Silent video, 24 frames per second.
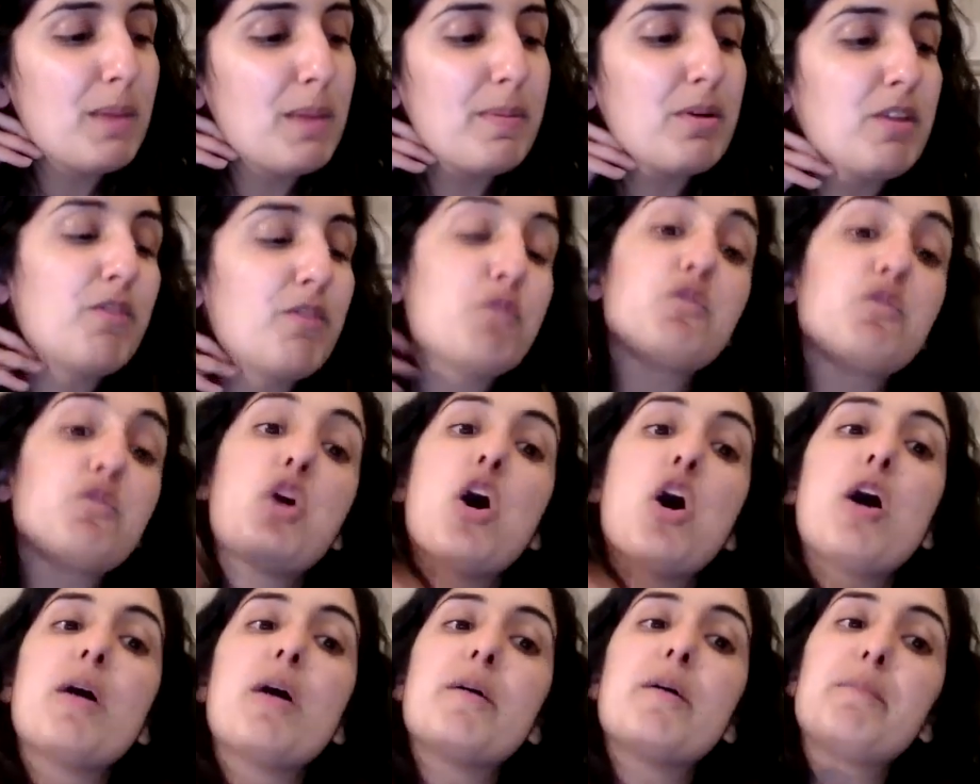But if you've
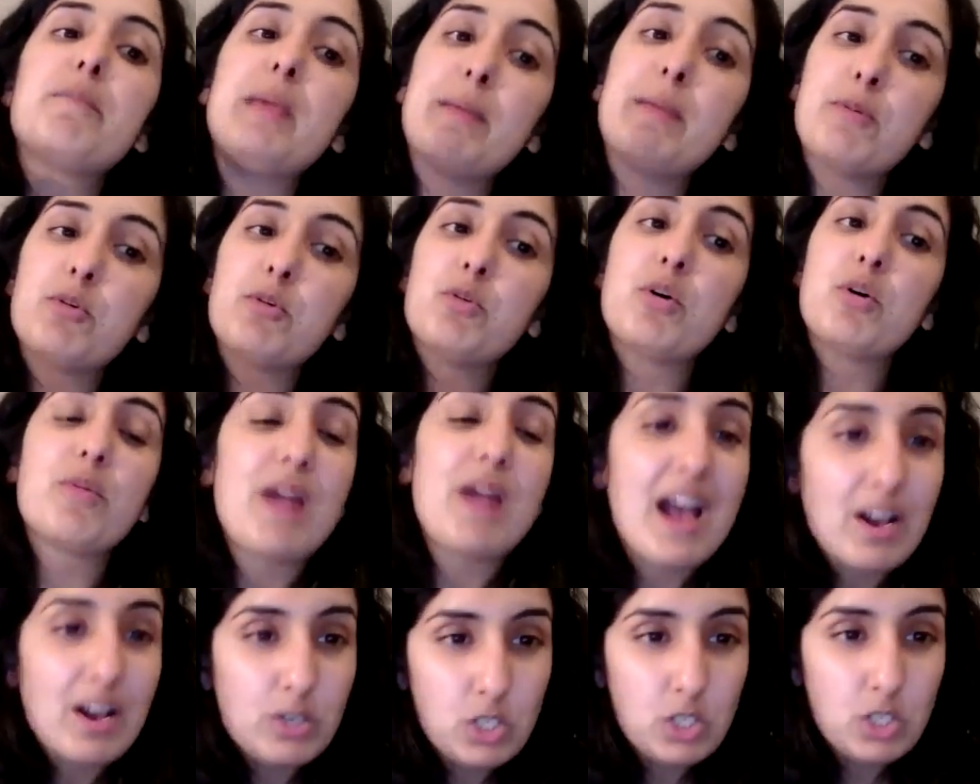got people
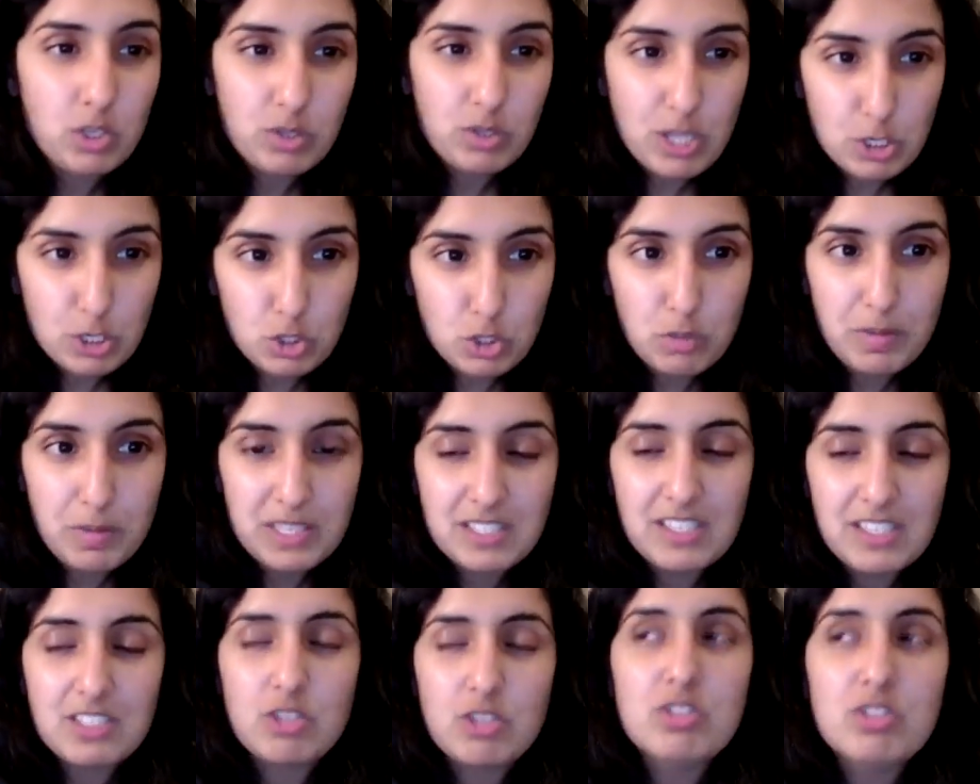around you that do
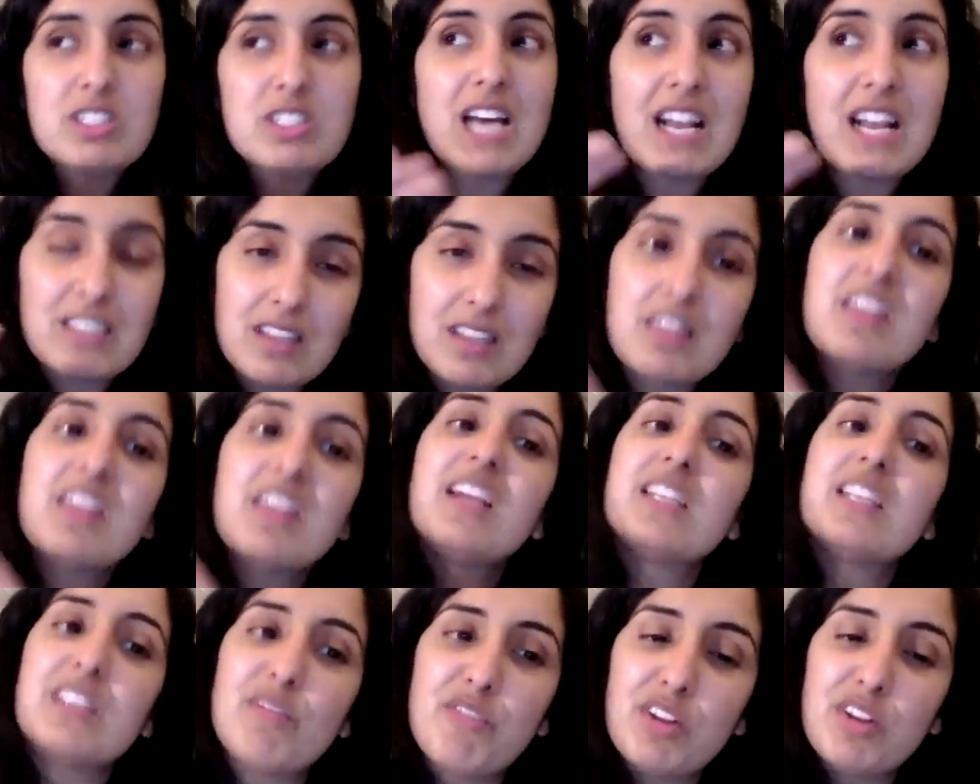business, you start to
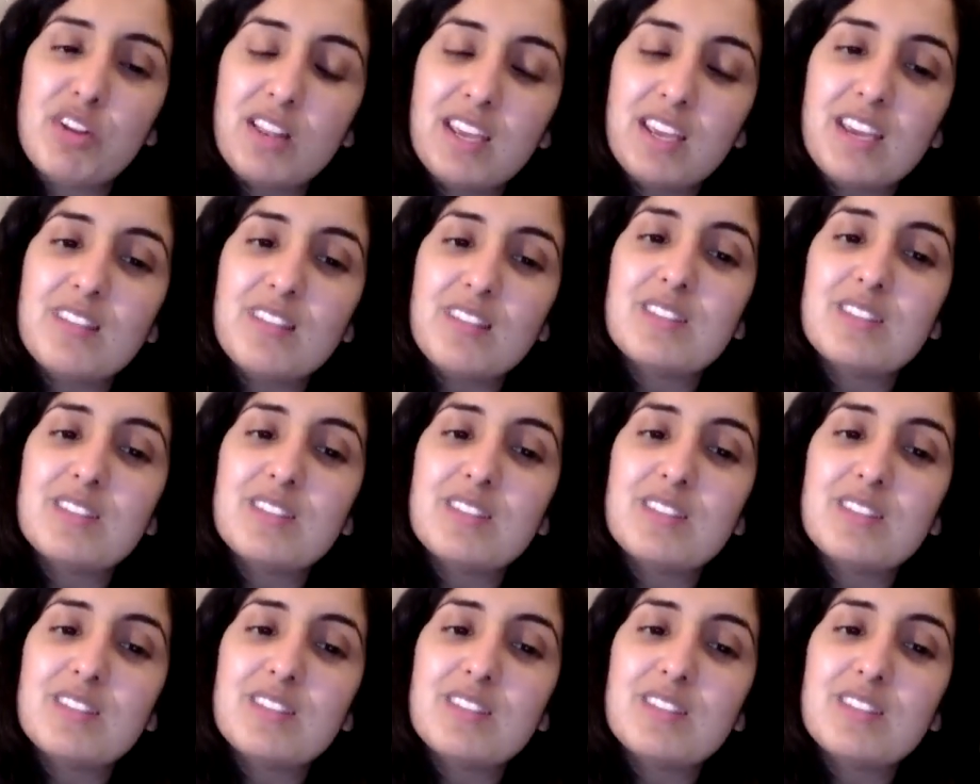think differently.